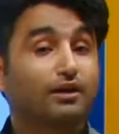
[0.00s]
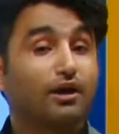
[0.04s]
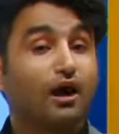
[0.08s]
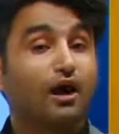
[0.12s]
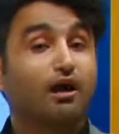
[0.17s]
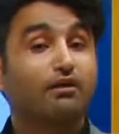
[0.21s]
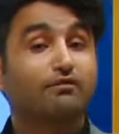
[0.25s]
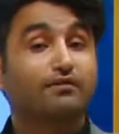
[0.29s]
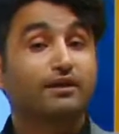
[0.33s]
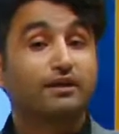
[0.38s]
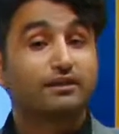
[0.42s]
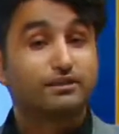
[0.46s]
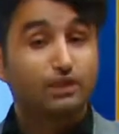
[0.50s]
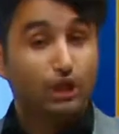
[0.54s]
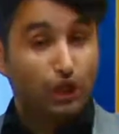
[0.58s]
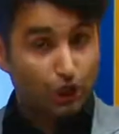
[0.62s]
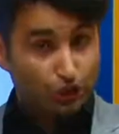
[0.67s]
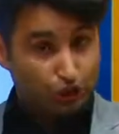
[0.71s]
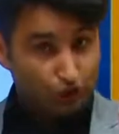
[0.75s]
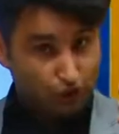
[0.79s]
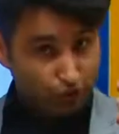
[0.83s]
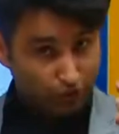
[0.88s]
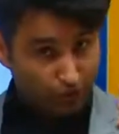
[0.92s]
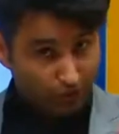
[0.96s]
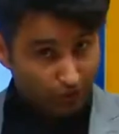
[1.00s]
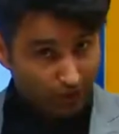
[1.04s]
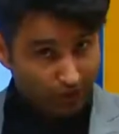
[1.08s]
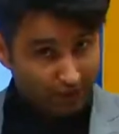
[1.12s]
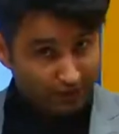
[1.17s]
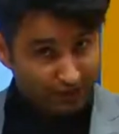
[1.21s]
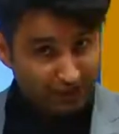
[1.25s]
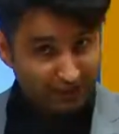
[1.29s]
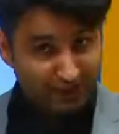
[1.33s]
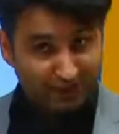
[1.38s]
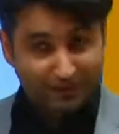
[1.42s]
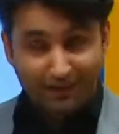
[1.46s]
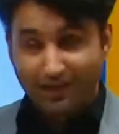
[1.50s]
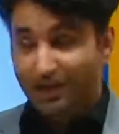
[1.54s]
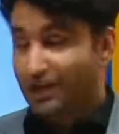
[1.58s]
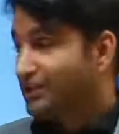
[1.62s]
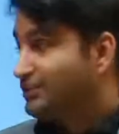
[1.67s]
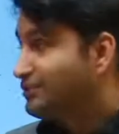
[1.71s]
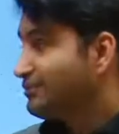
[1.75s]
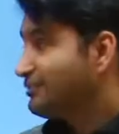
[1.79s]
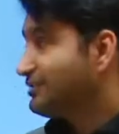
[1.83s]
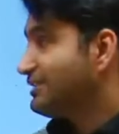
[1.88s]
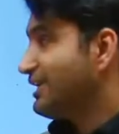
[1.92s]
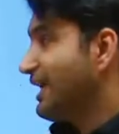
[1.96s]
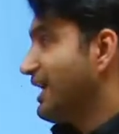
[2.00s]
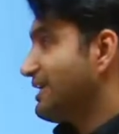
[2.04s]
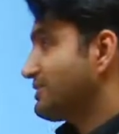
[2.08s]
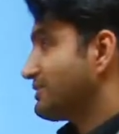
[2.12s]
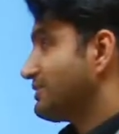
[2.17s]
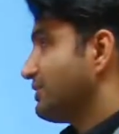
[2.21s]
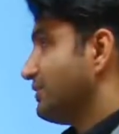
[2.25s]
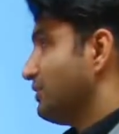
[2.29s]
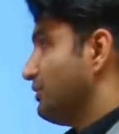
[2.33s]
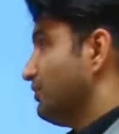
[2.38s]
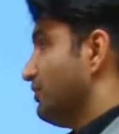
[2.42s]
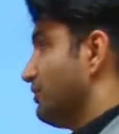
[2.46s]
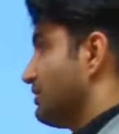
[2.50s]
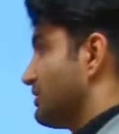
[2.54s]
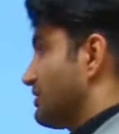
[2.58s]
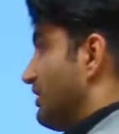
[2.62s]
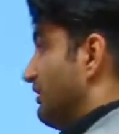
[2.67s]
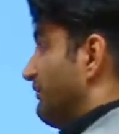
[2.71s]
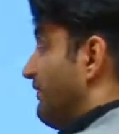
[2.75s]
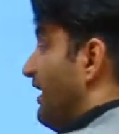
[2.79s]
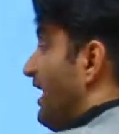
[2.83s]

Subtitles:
always, it's your turn to test yourself.